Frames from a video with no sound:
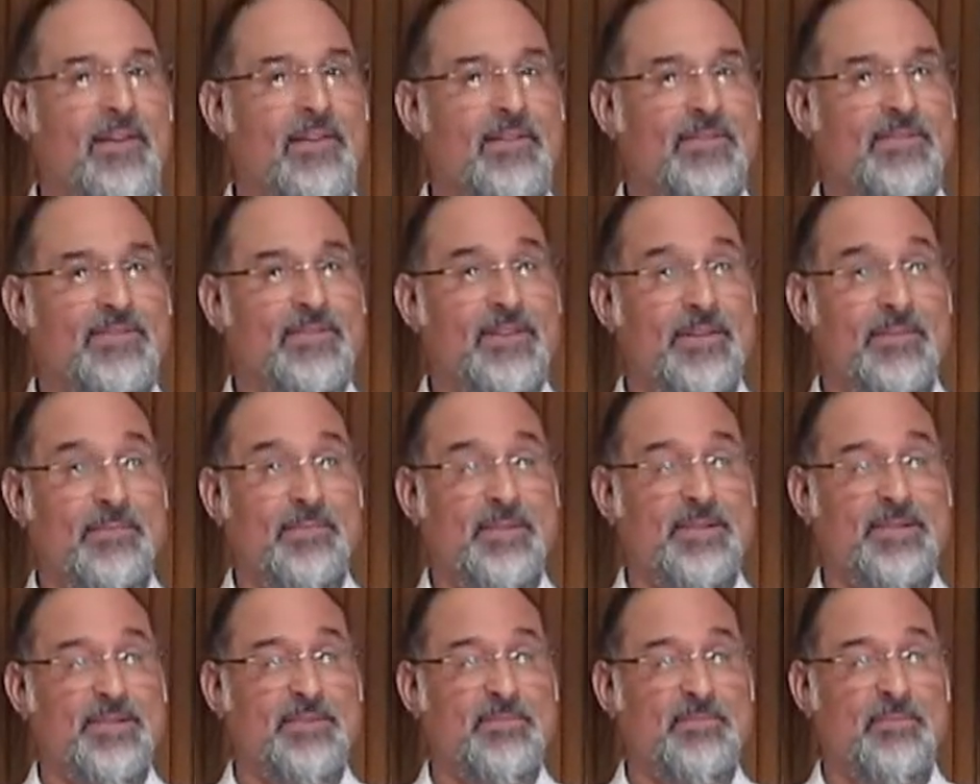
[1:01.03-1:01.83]
It's going to
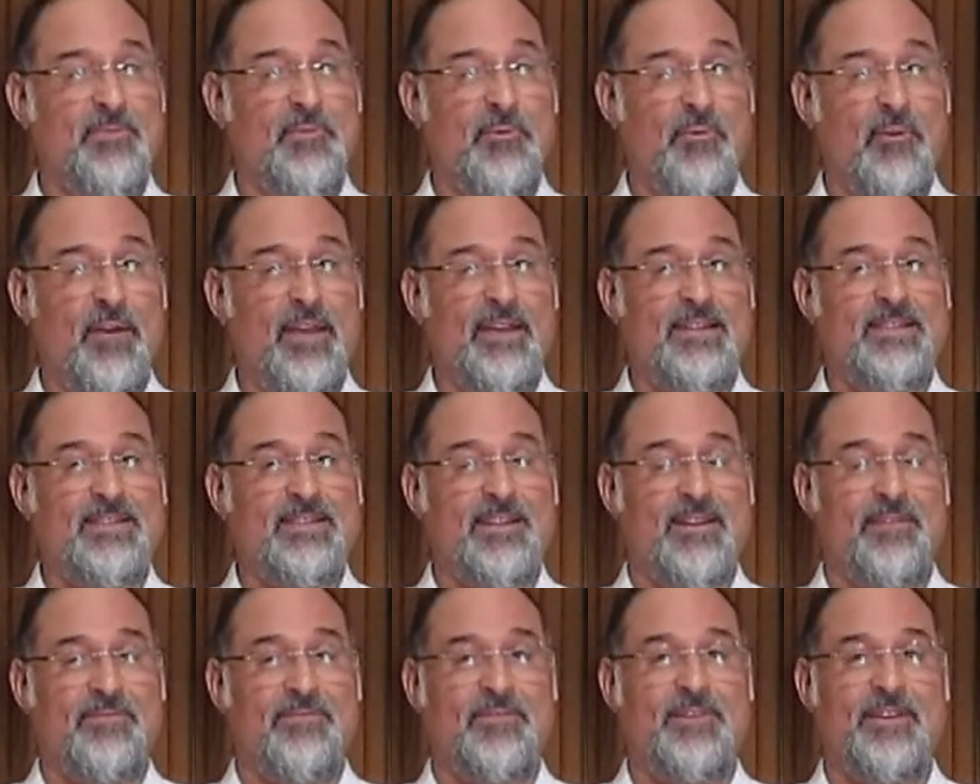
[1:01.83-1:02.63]
be some great
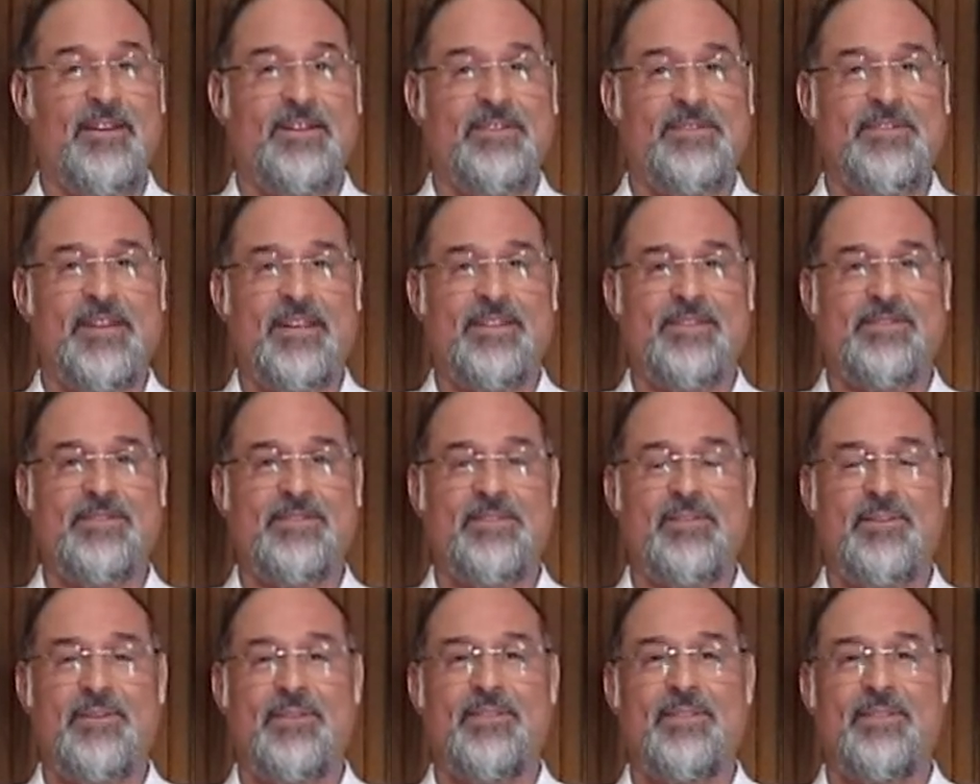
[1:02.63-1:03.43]
stuff you get a chance to
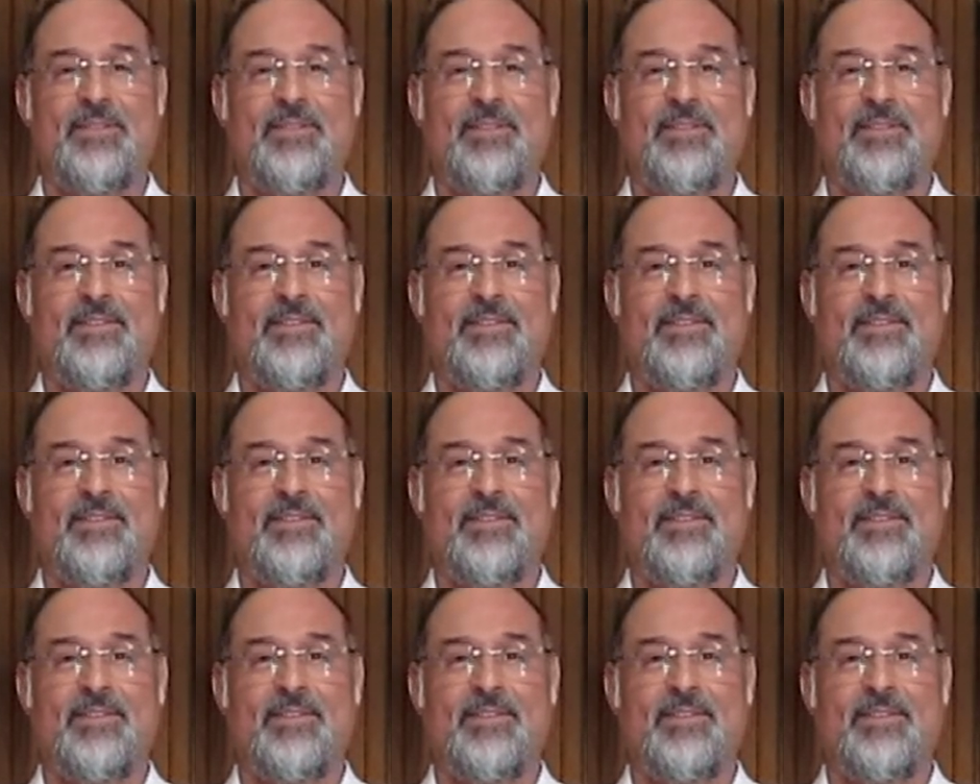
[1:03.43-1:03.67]
learn.